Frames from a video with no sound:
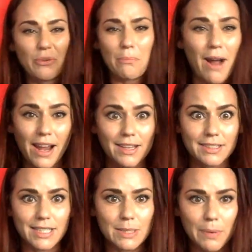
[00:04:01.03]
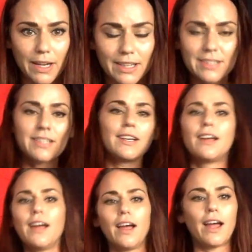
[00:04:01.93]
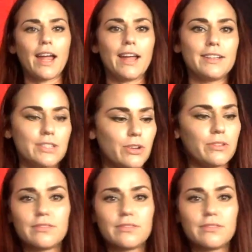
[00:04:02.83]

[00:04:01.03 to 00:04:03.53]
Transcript: miles of space. And so